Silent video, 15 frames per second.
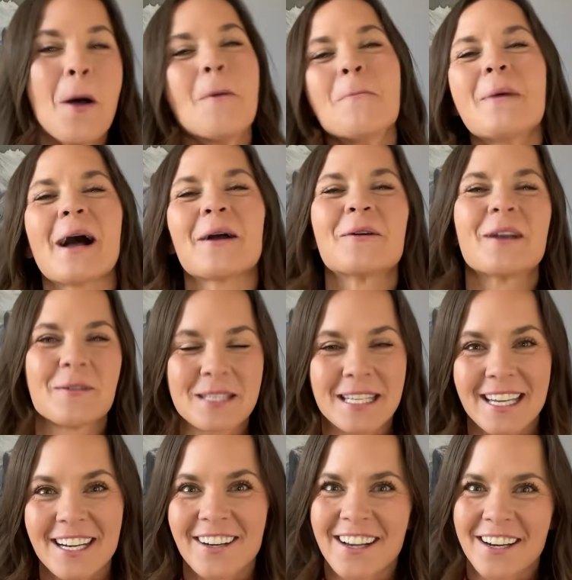back when I was a
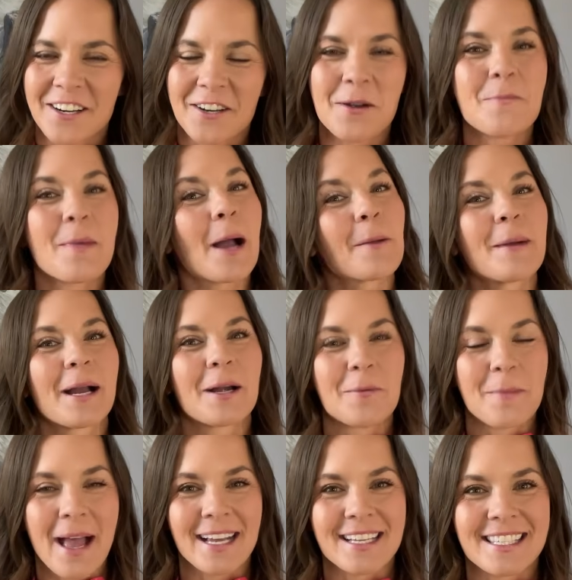gear editor at Backpacker
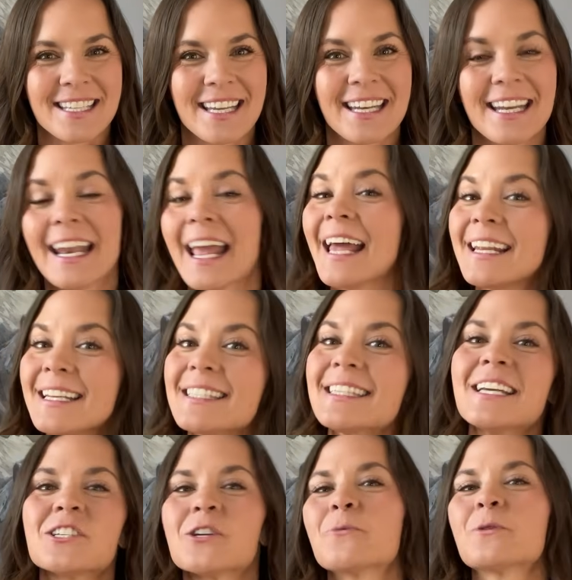magazine, and
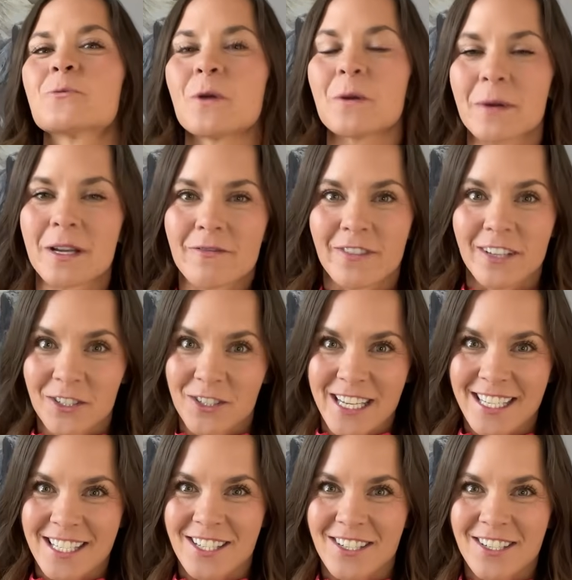Anastasia was one of my field
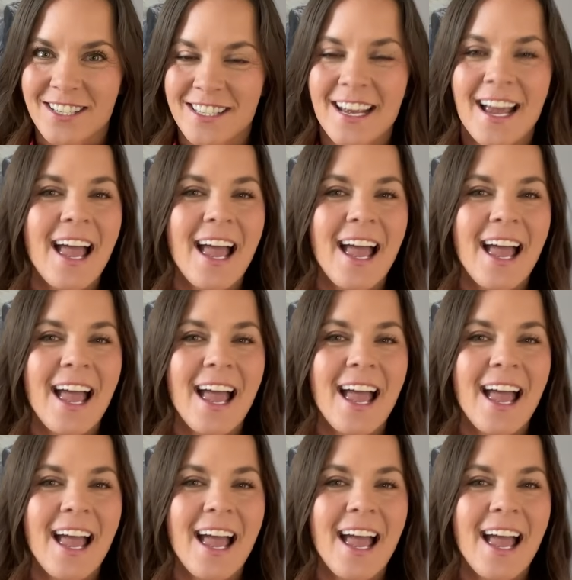testers.